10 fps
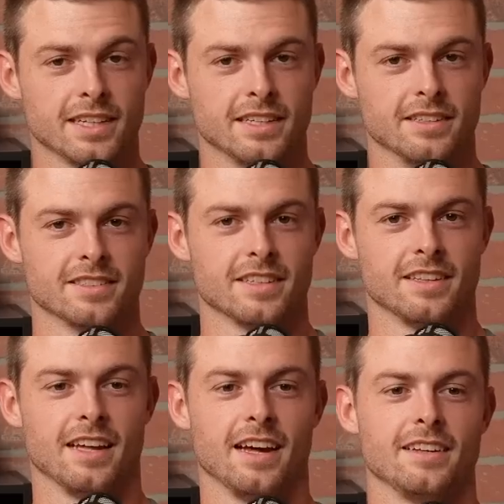Hill
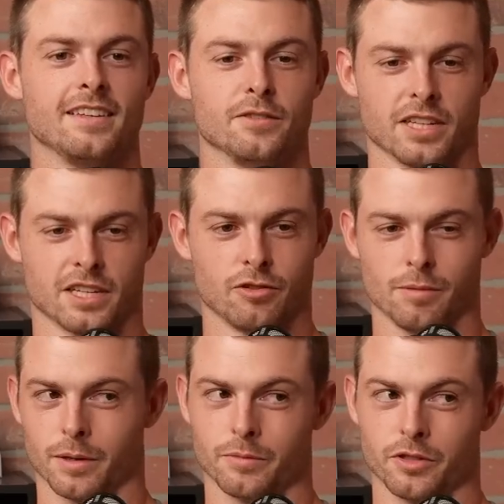said that it was like a
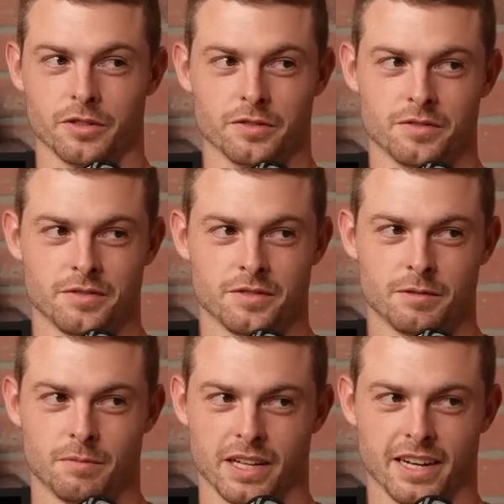dream come true
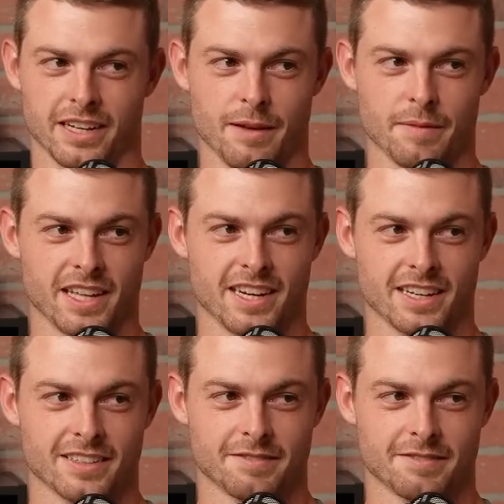playing that game in Connecticut.